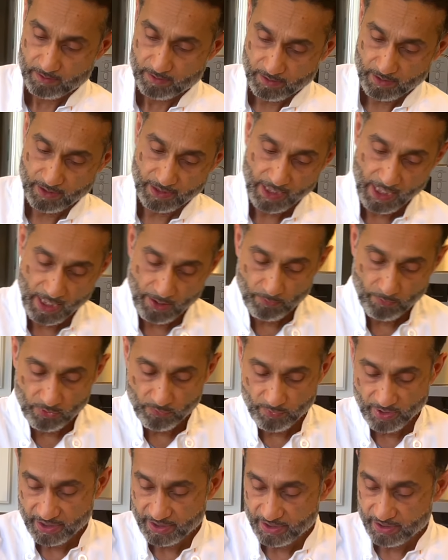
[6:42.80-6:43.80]
And now we're
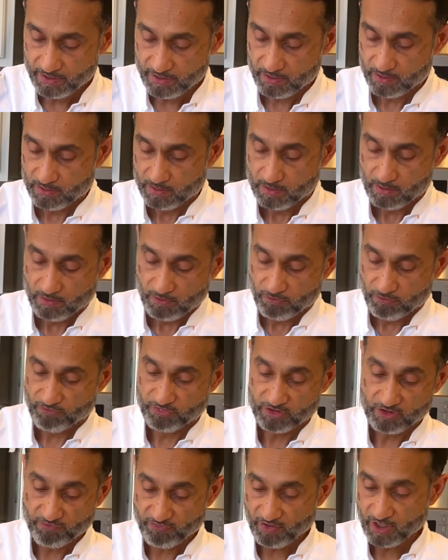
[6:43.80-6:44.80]
ready for
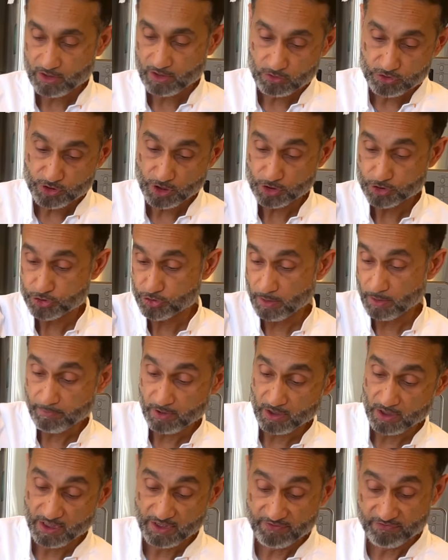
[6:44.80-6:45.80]
the final touch. So I'm going
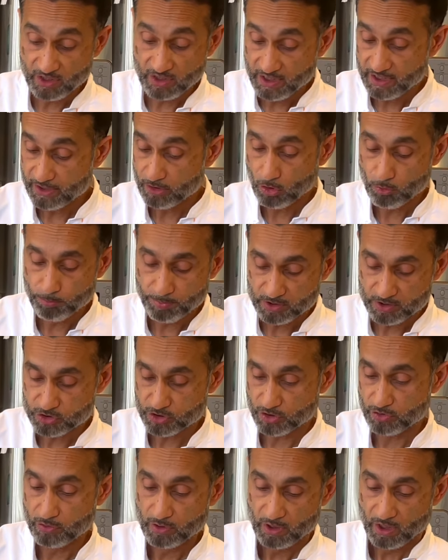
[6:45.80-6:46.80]
to leave the lid open
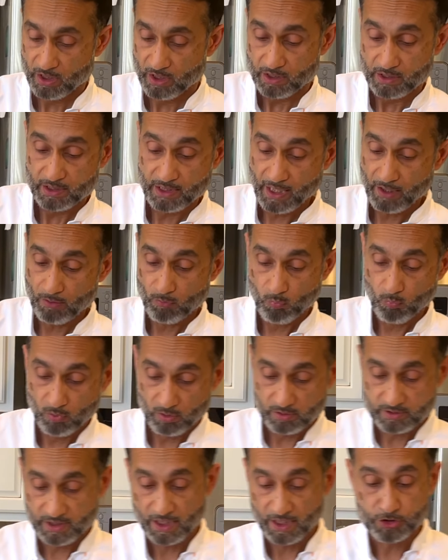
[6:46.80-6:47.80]
so
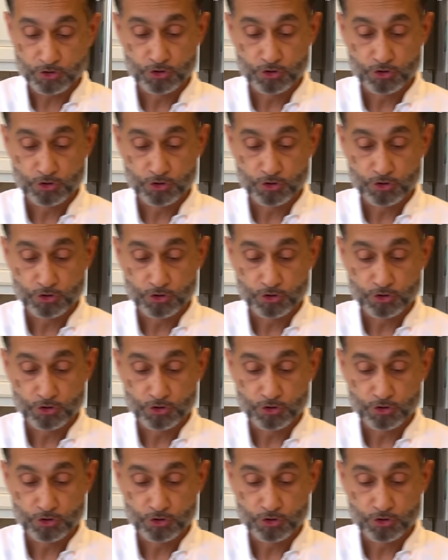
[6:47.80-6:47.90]
that